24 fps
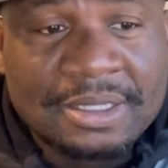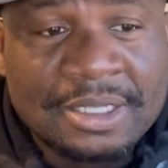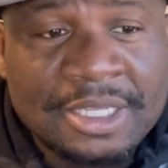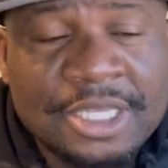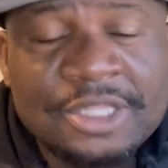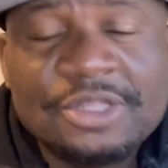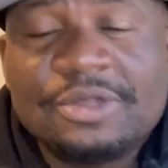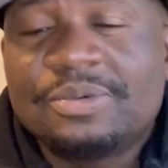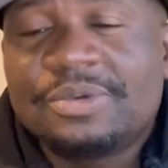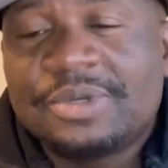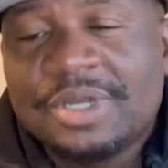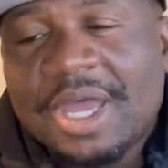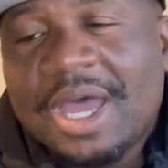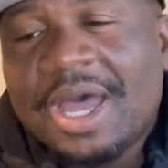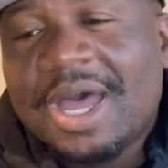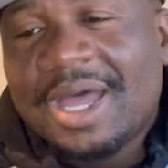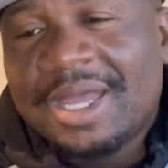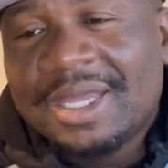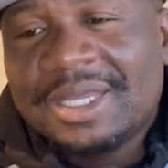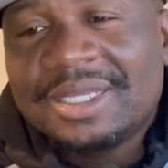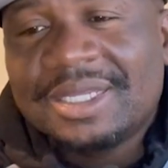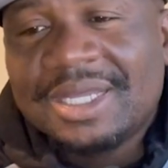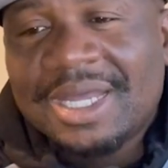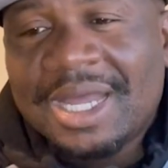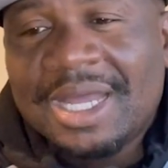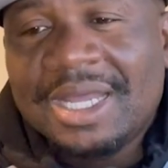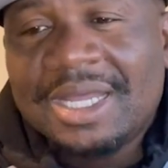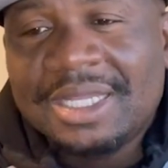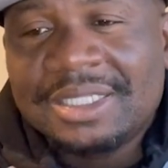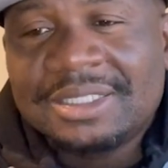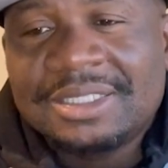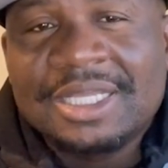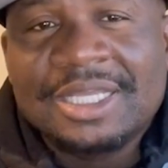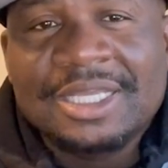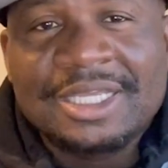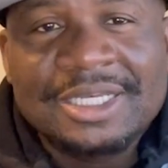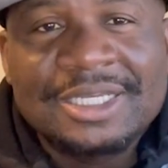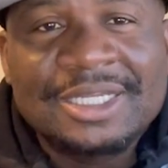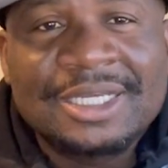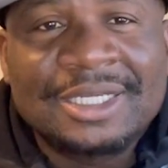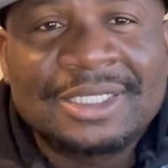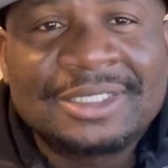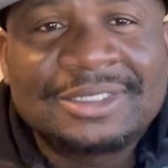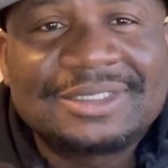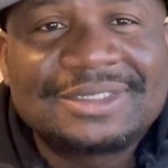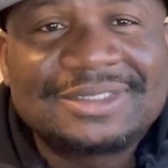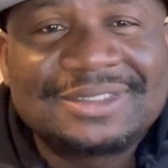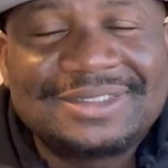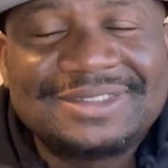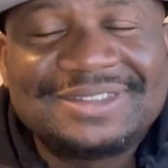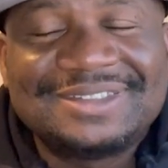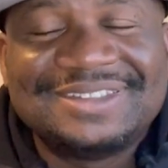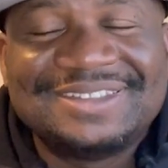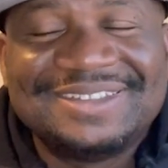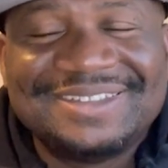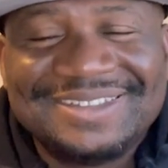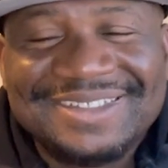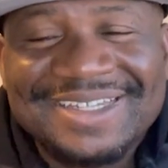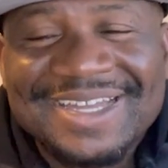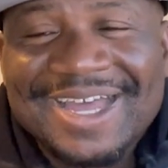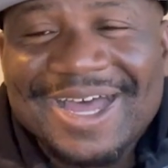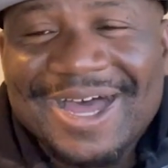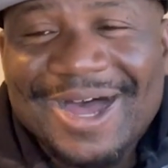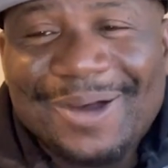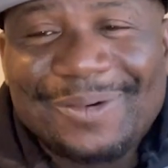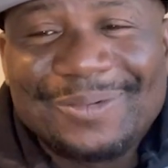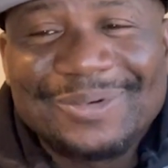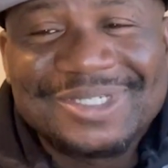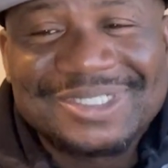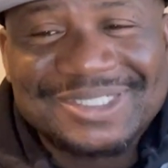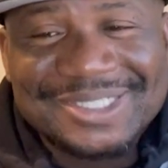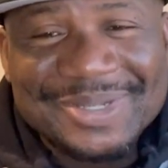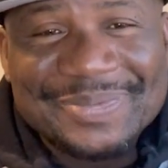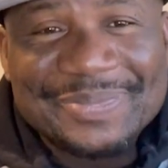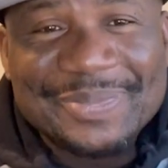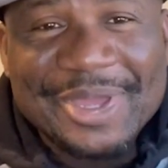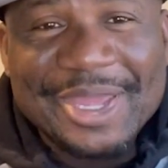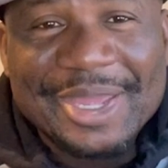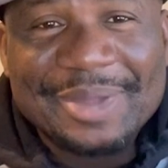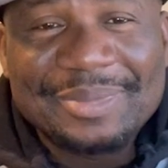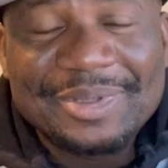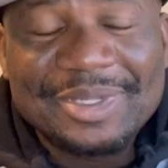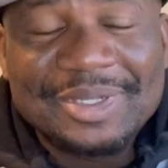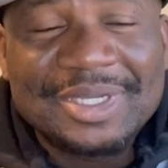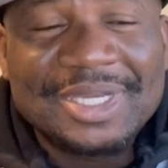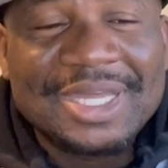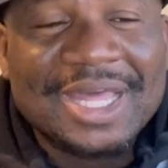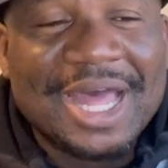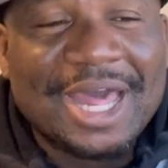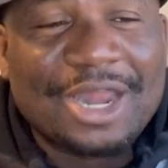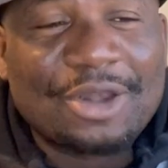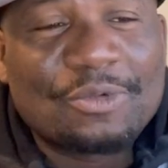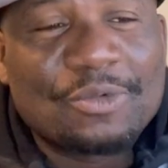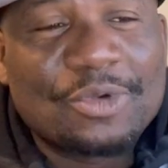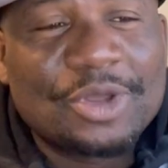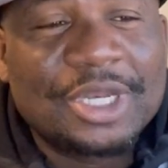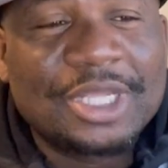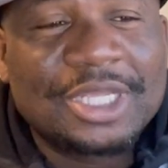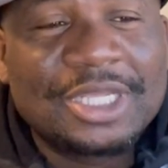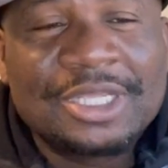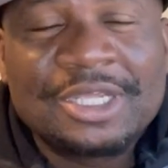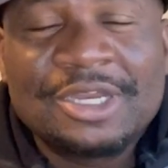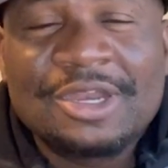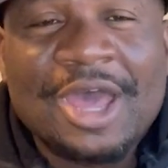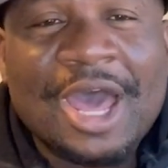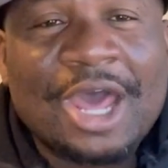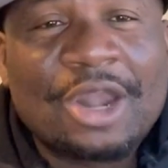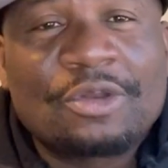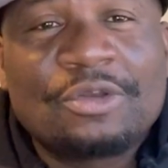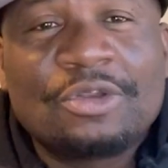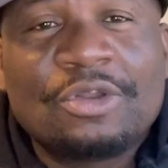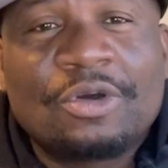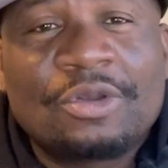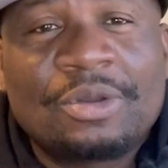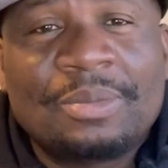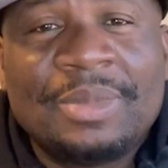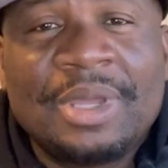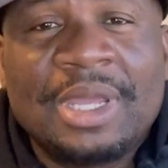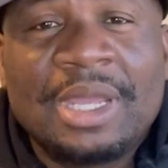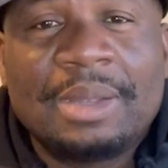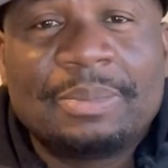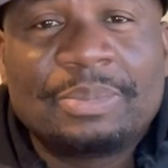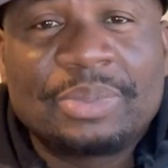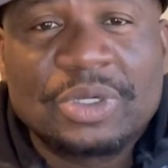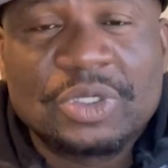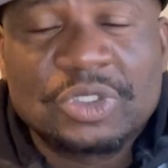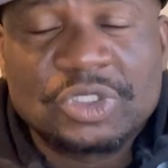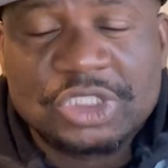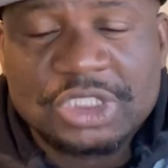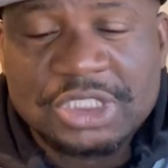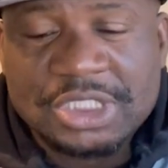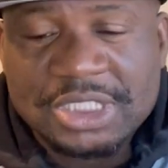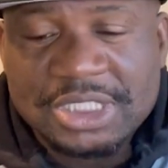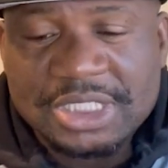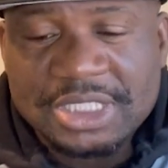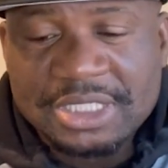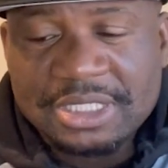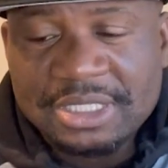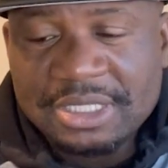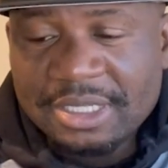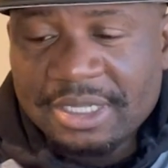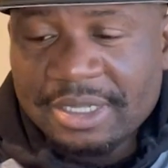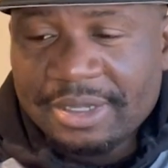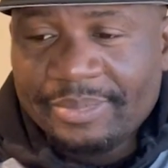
I think he does. I want to say maybe. I don't want to, you know, I don't know the man personally.